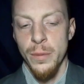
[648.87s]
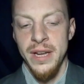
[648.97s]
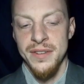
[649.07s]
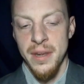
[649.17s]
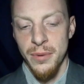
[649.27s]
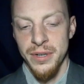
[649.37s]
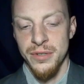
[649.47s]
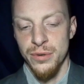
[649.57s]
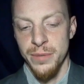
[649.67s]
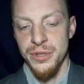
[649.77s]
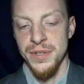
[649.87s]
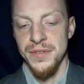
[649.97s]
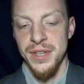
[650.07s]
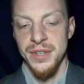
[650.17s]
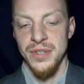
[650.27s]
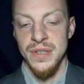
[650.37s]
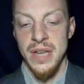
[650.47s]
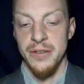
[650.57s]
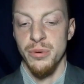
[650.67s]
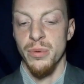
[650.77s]
many separate descriptions of citizens
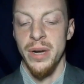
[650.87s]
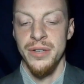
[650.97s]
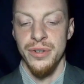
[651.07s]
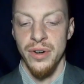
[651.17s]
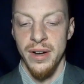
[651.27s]
as will render